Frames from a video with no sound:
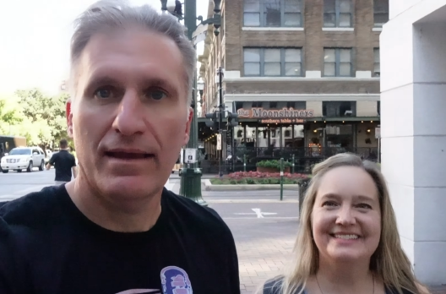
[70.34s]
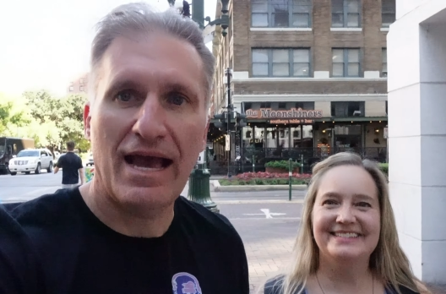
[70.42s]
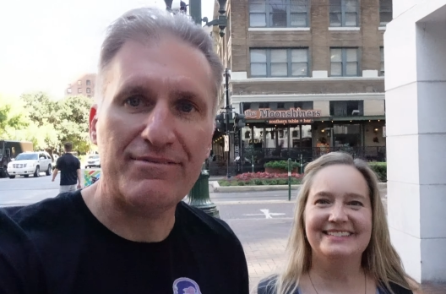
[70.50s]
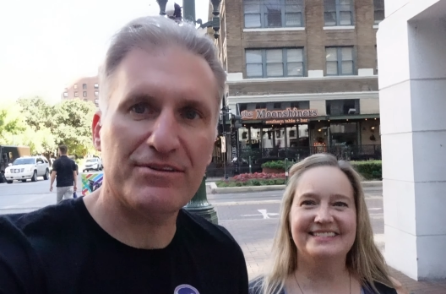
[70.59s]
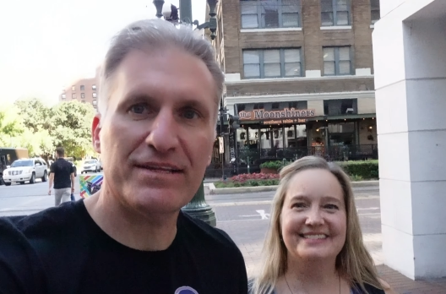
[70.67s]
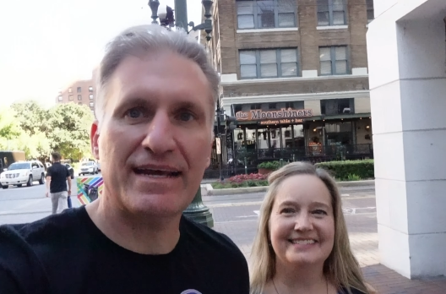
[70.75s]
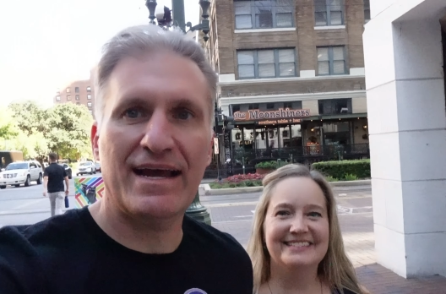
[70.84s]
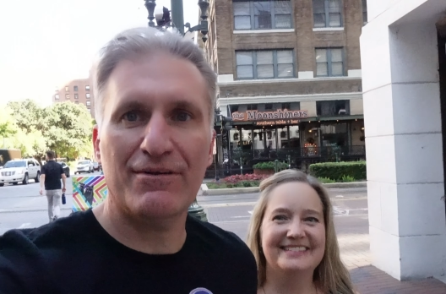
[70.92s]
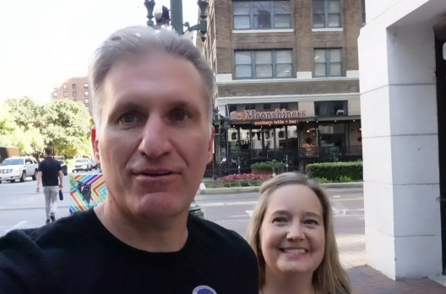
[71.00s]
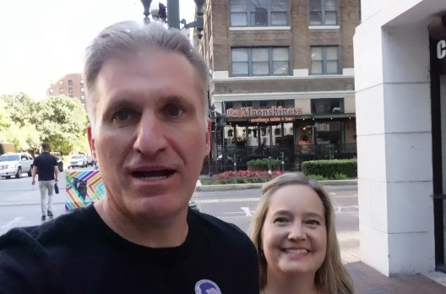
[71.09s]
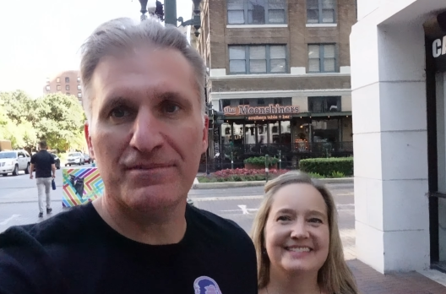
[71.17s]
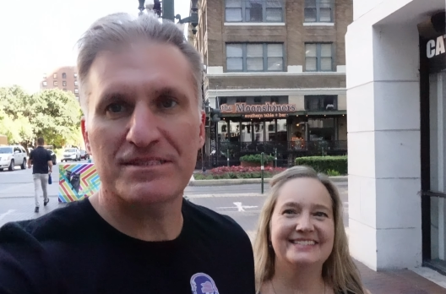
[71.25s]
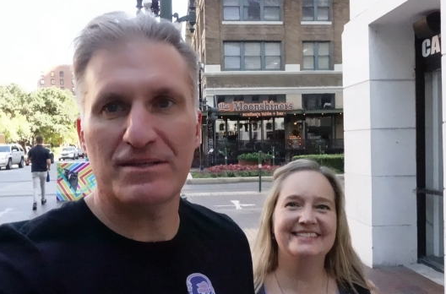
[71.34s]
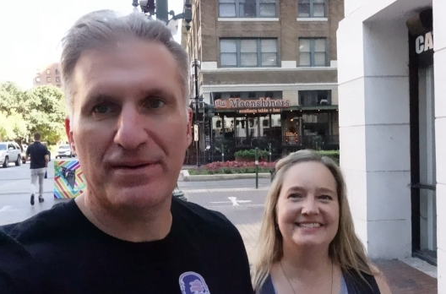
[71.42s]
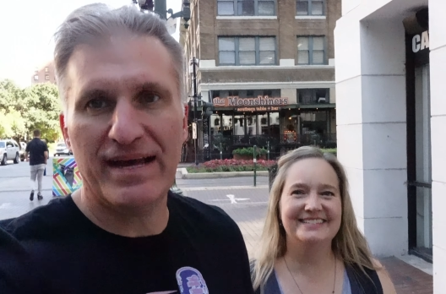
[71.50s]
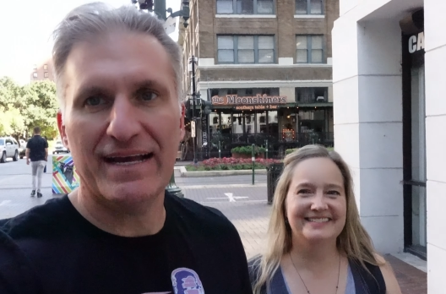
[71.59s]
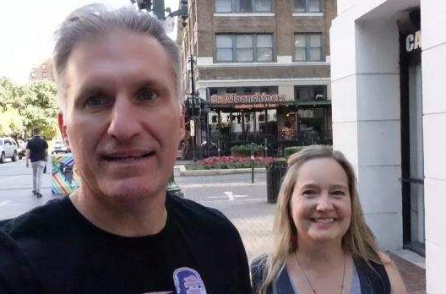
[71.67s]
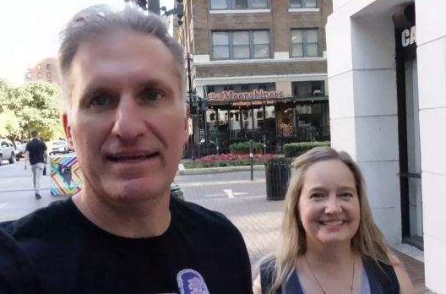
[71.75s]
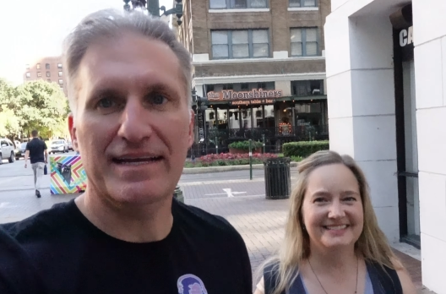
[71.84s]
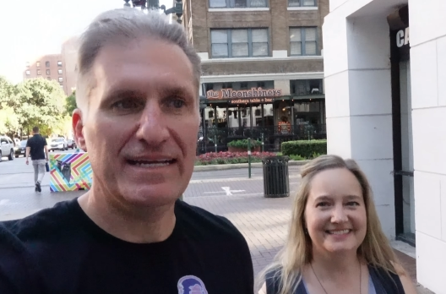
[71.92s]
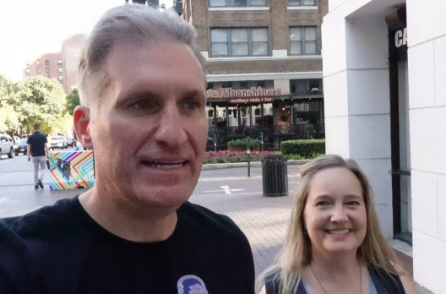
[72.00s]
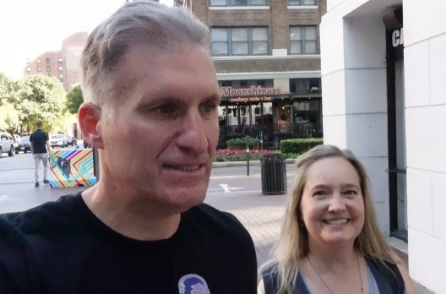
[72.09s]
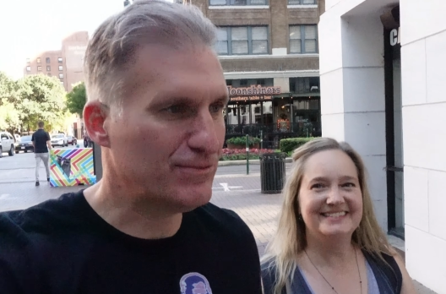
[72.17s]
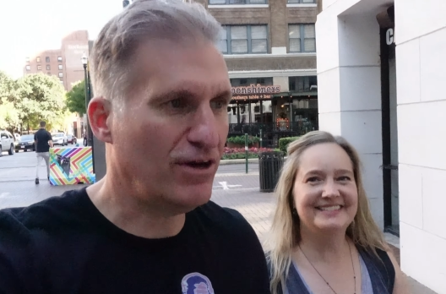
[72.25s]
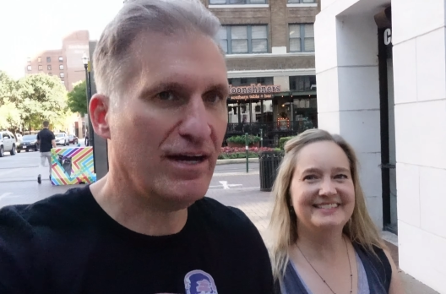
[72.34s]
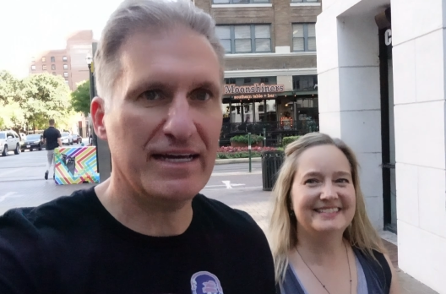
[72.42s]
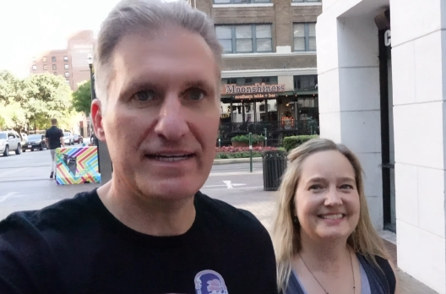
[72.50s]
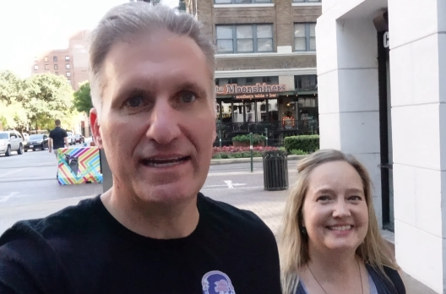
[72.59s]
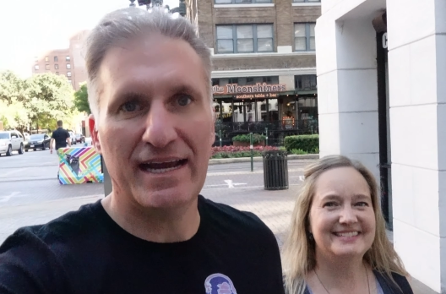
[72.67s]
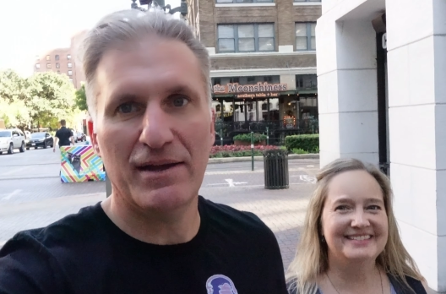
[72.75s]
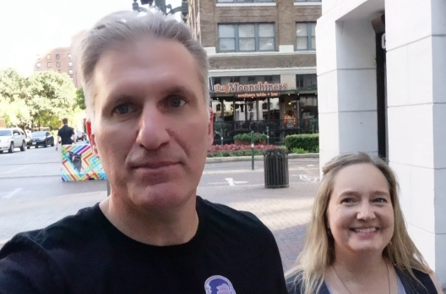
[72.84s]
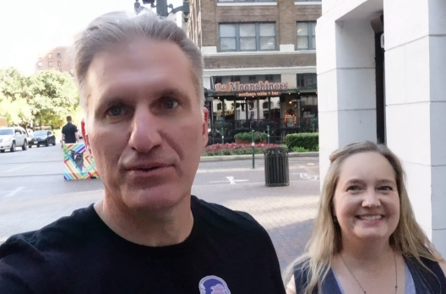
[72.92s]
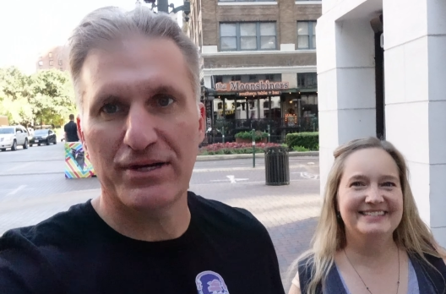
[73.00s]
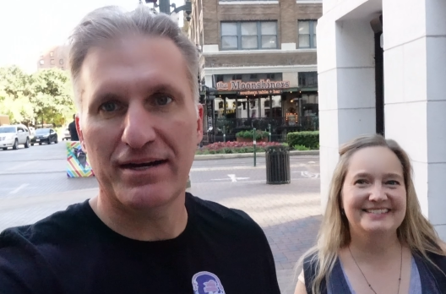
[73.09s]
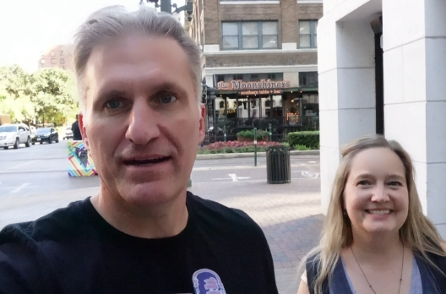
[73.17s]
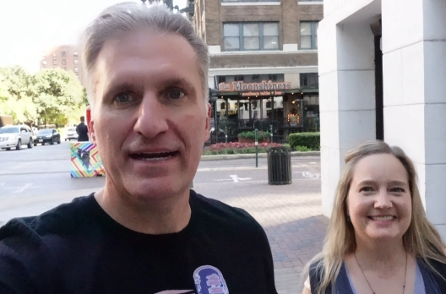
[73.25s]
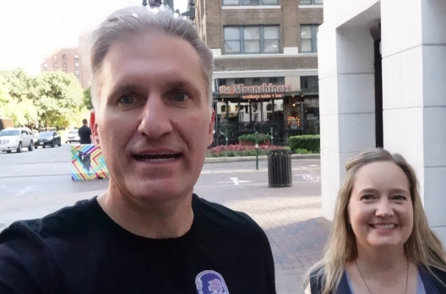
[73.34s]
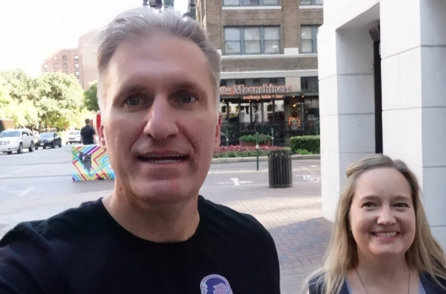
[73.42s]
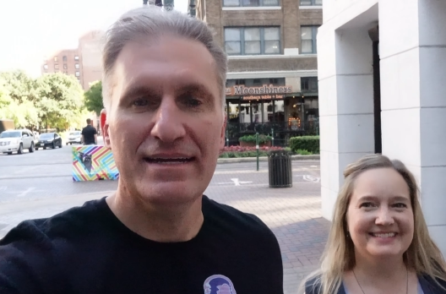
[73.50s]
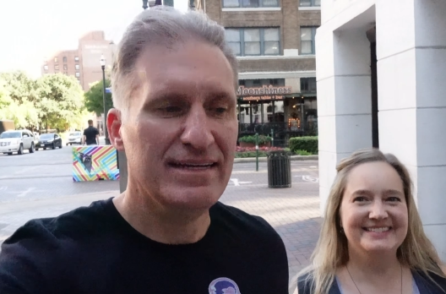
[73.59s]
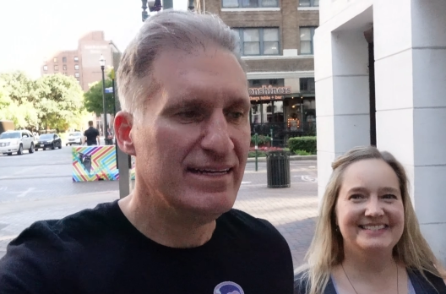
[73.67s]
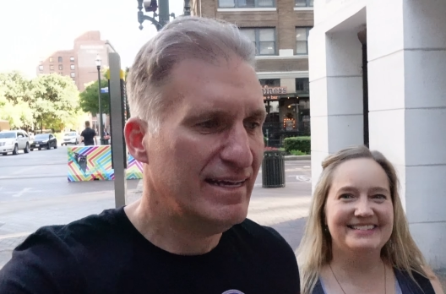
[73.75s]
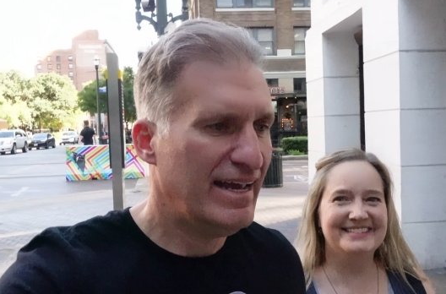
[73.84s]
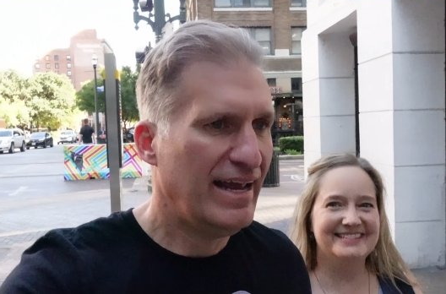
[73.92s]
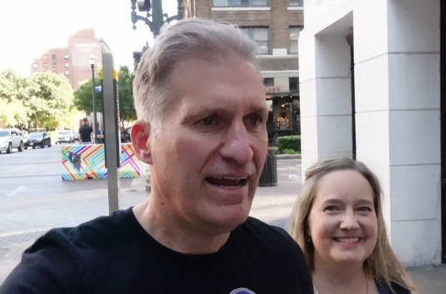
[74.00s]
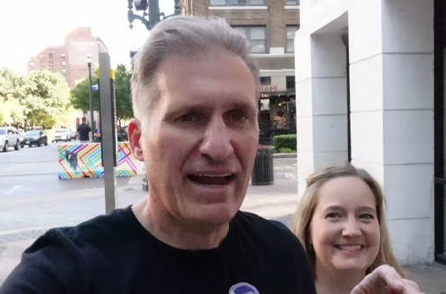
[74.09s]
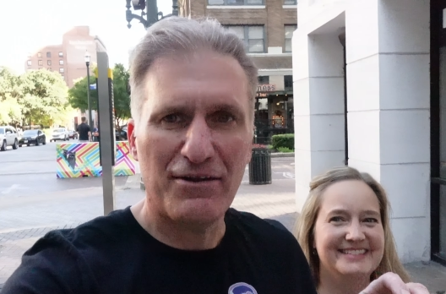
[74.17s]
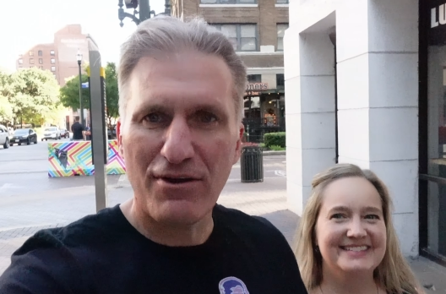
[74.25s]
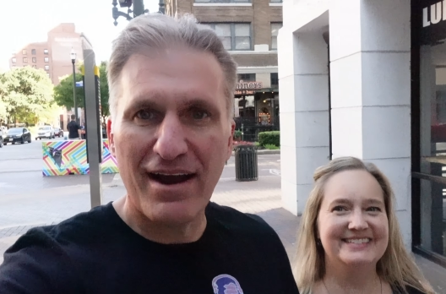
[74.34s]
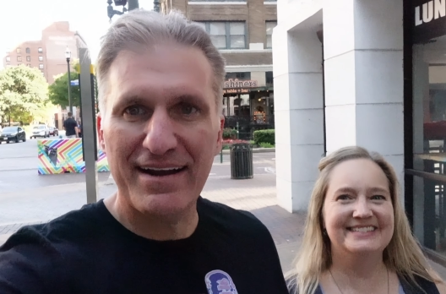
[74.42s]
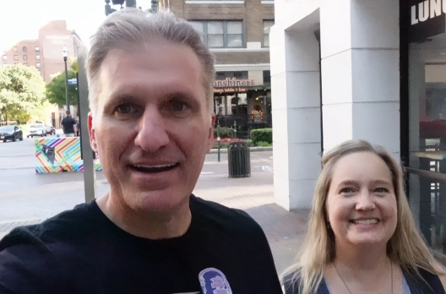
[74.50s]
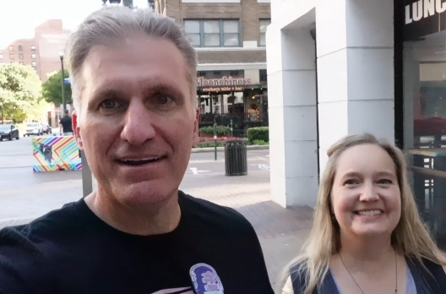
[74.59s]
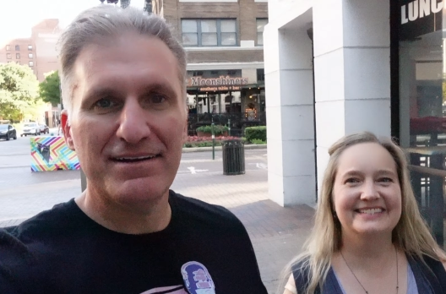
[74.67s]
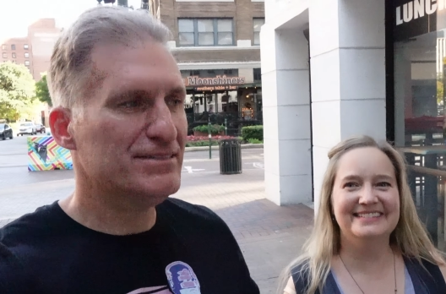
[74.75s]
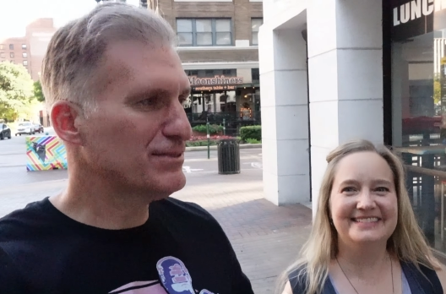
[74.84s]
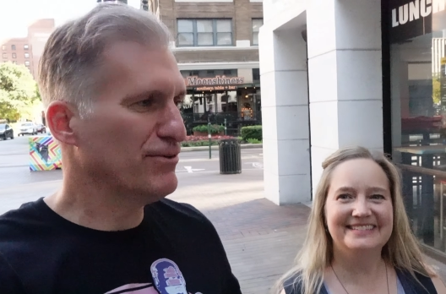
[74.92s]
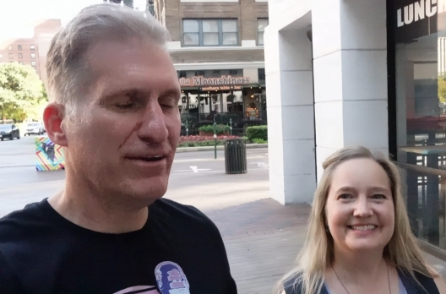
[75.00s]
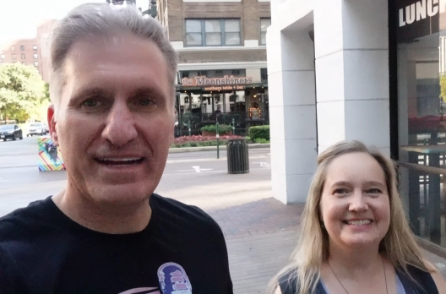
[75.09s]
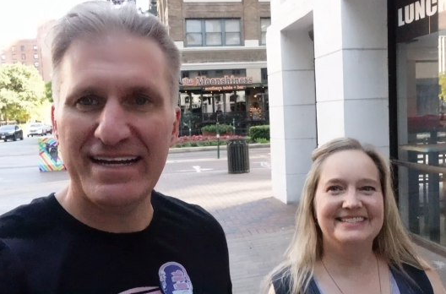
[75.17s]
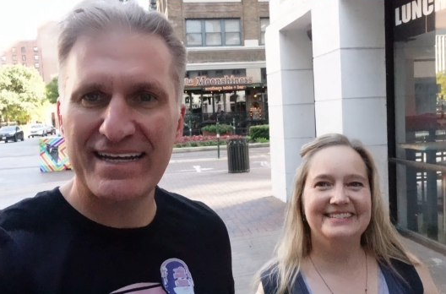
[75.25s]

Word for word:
Speaker 1: After the guy robs the bag lady, he's walking down Prairie, and right here is where he